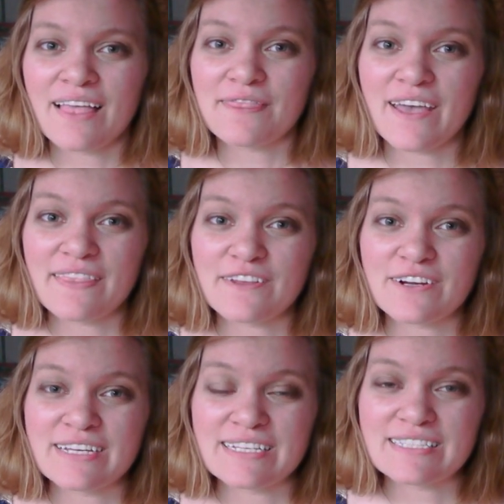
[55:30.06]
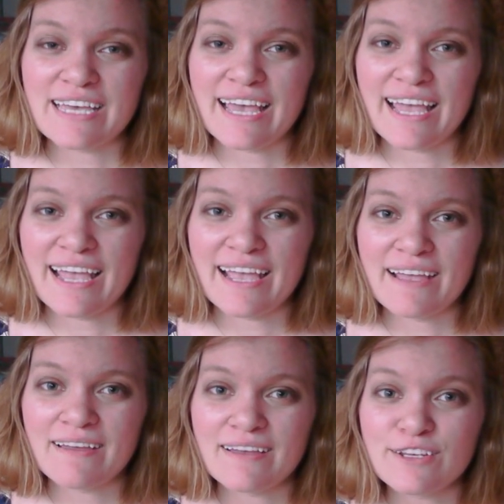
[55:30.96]
Then there is
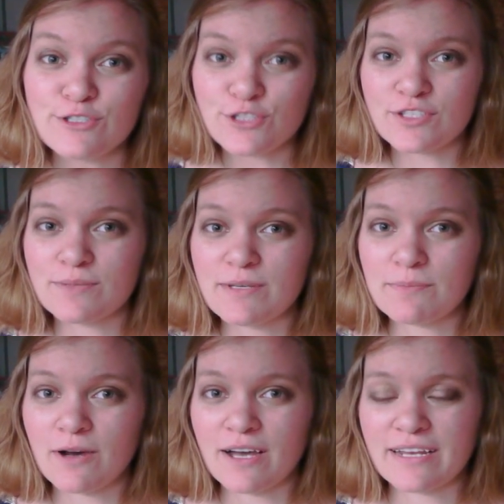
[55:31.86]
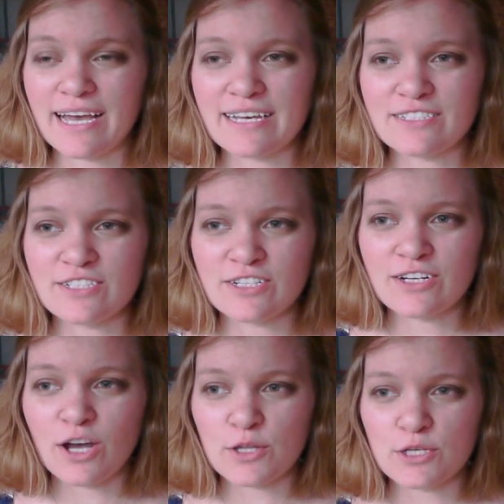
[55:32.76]
a new to me podcaster,
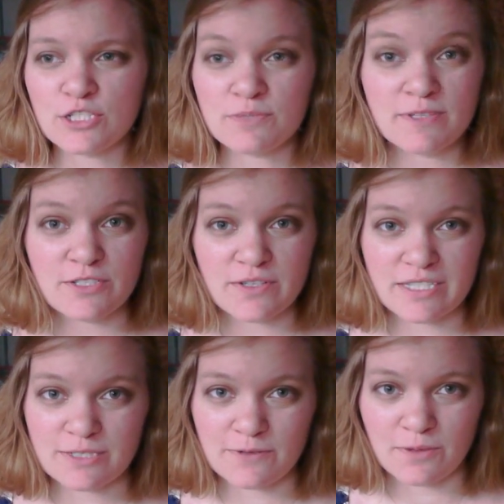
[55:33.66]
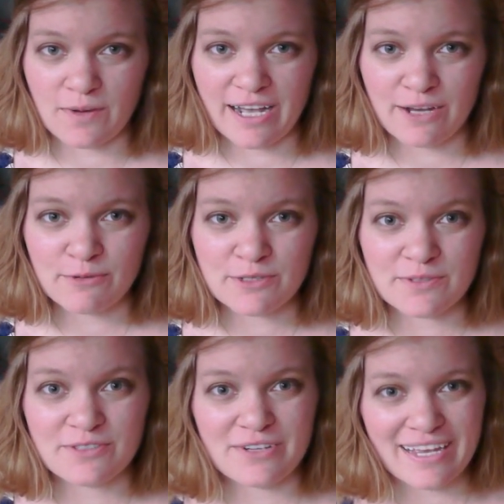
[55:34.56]
although she's been doing this for a while, which
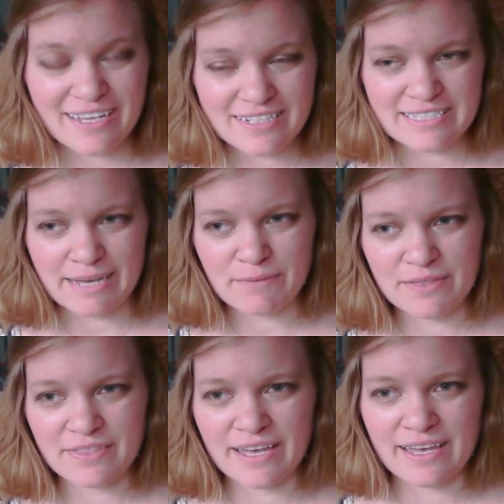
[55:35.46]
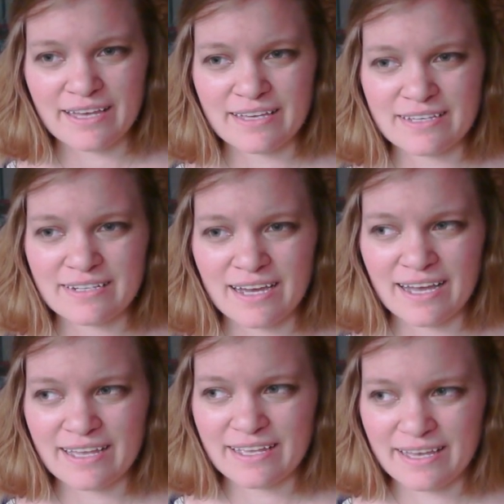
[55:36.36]
was great because that meant that
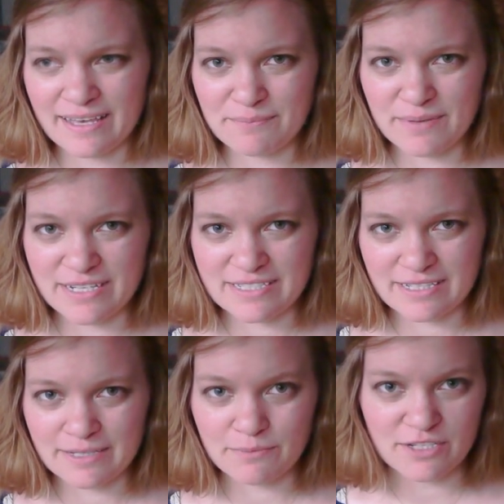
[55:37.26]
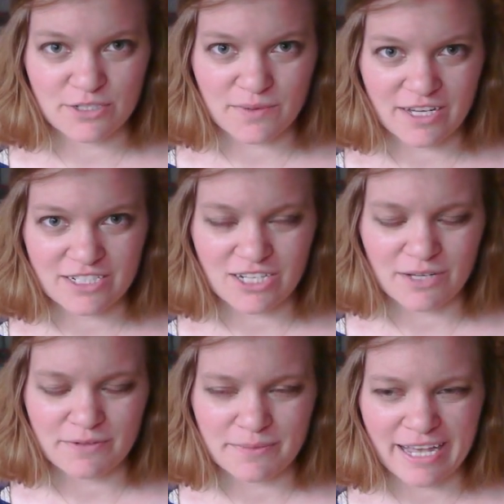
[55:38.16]
I can basically binge watch all
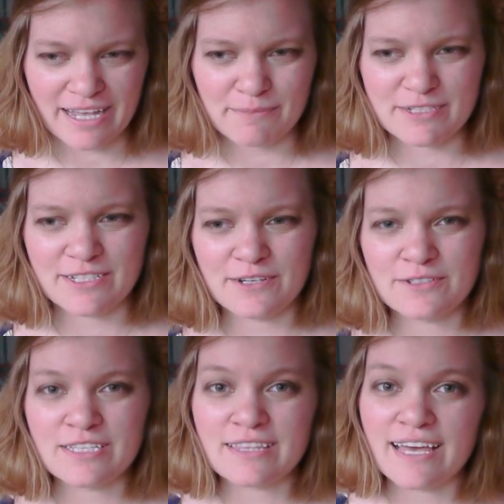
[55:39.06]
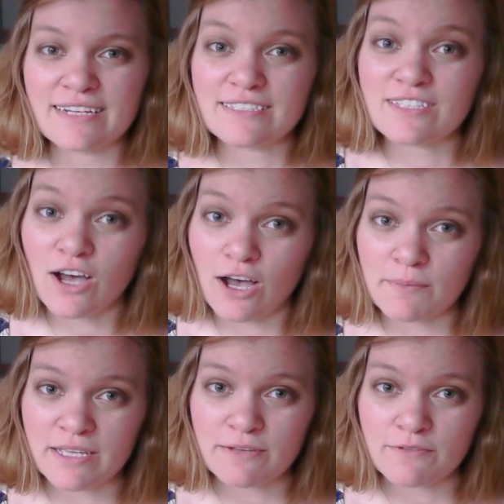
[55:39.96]
of her back episodes, and that is
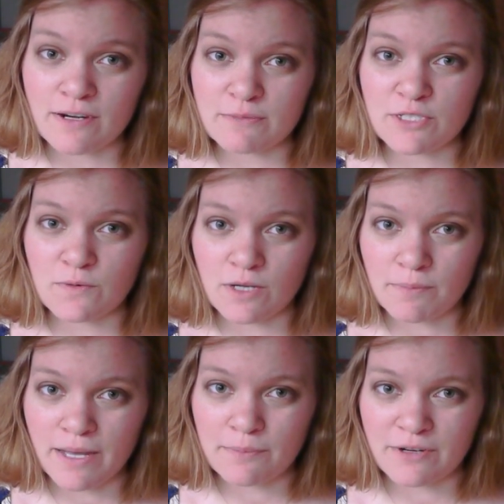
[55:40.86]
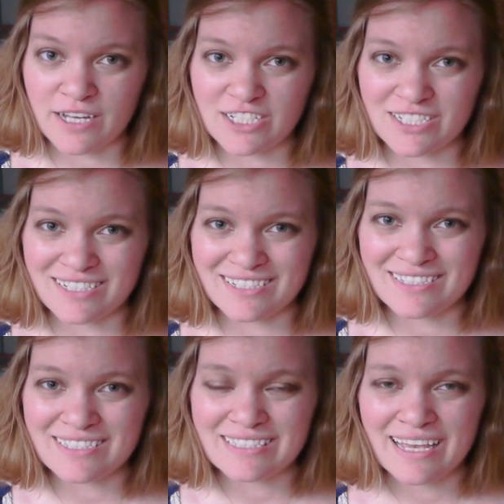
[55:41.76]
Tommy from Squirrel Pie Productions.